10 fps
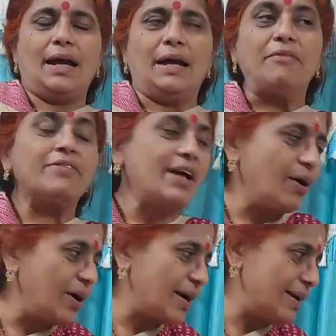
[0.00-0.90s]
If they
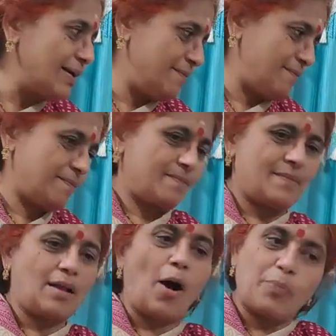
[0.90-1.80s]
are
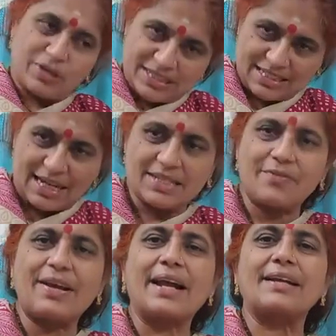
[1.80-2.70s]
the opposite sides
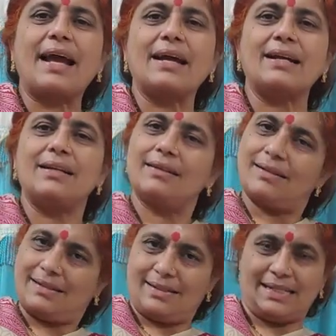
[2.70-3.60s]
of a rectangle,
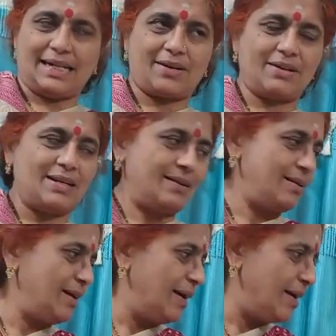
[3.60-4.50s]
equal.
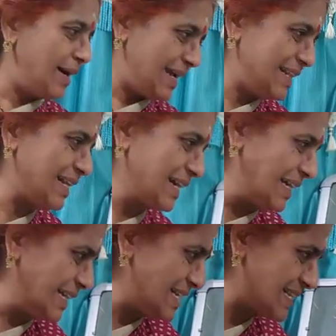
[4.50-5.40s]
In
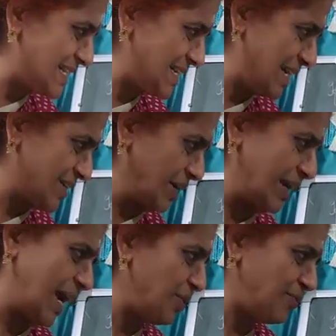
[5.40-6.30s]
this situation,
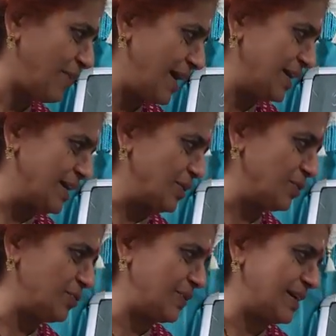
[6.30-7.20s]
can you find
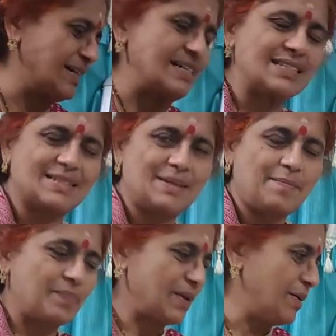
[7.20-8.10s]
two figures
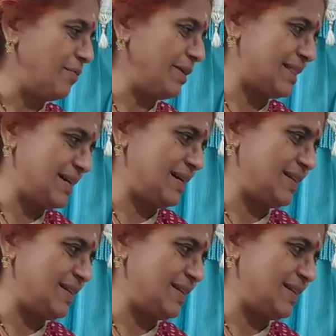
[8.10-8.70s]
with